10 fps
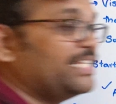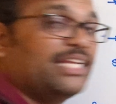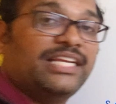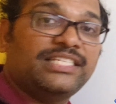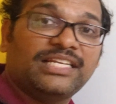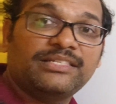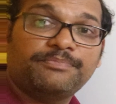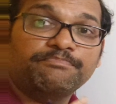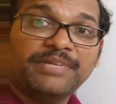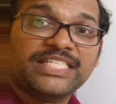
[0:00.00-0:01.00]
and
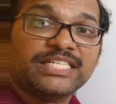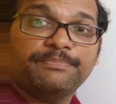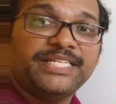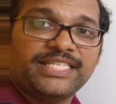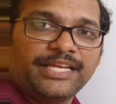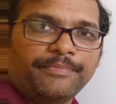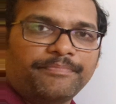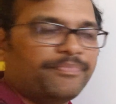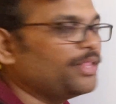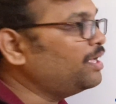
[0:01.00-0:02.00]
destination must be same.
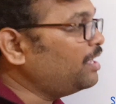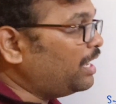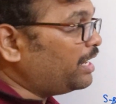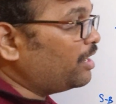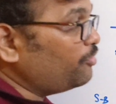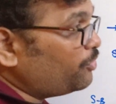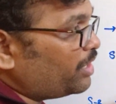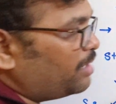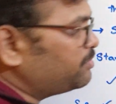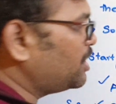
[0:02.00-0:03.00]
And now you
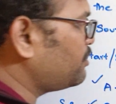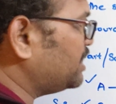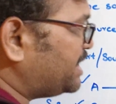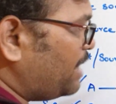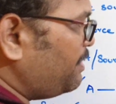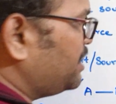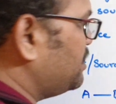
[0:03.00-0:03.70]
can observe the same